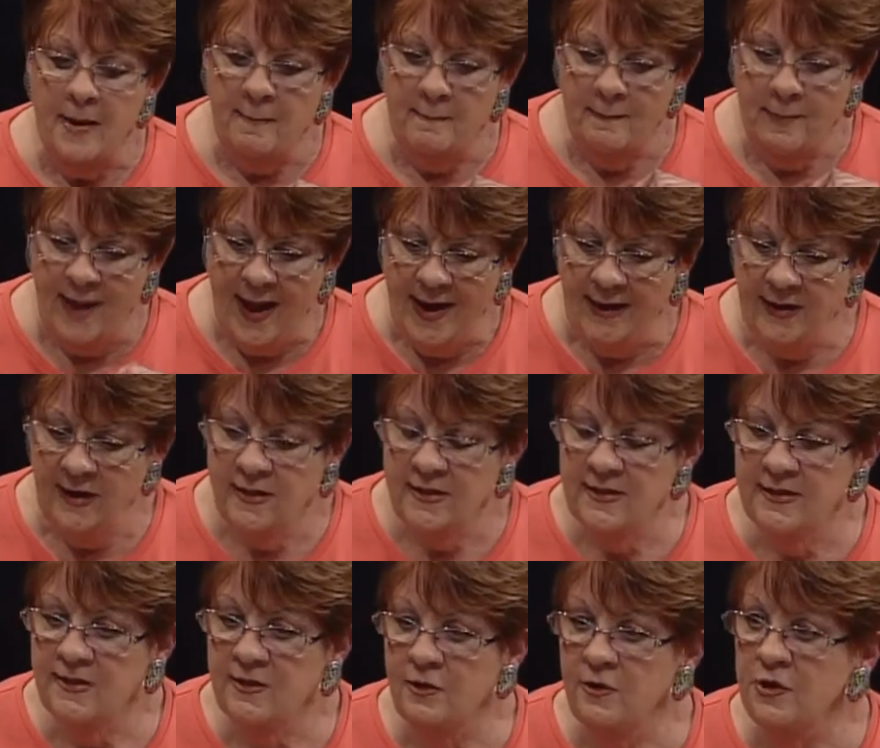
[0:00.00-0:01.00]
But
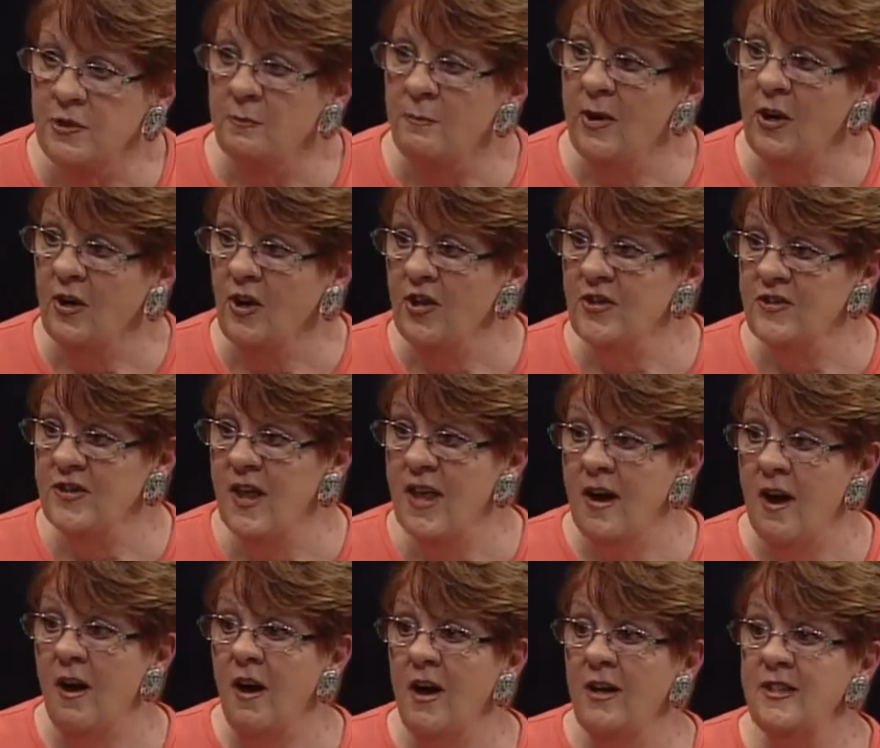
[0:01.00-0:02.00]
black-eyed Susan, because they
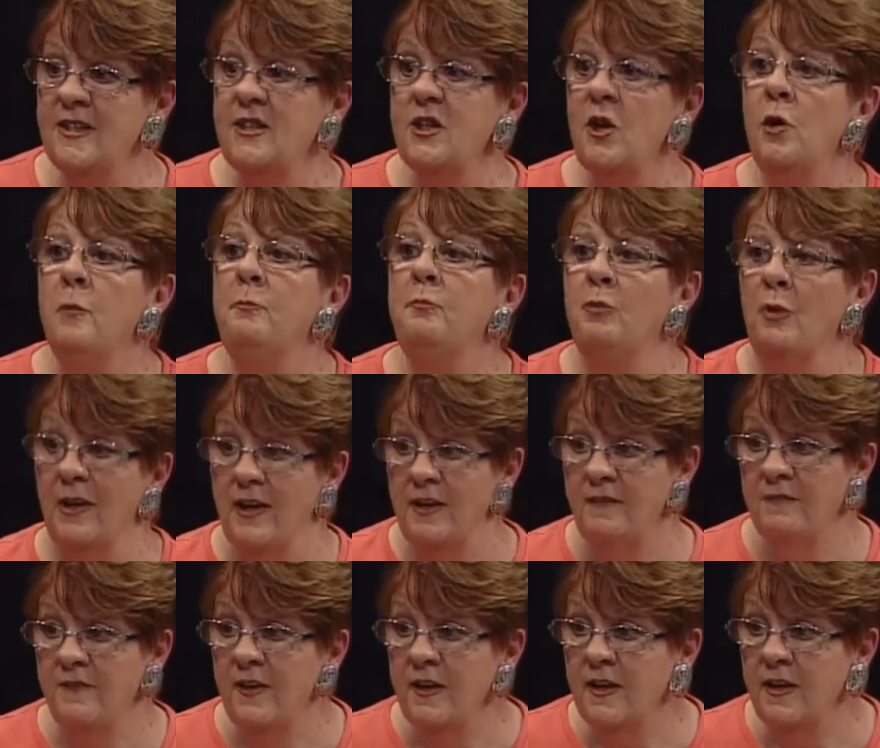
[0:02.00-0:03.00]
are so
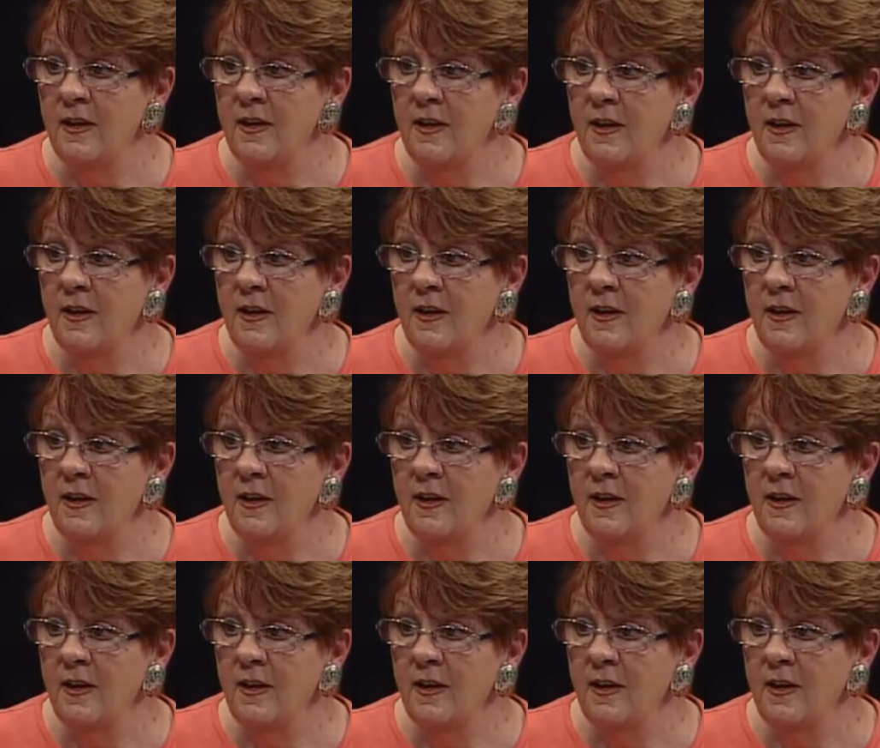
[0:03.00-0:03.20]
prolific,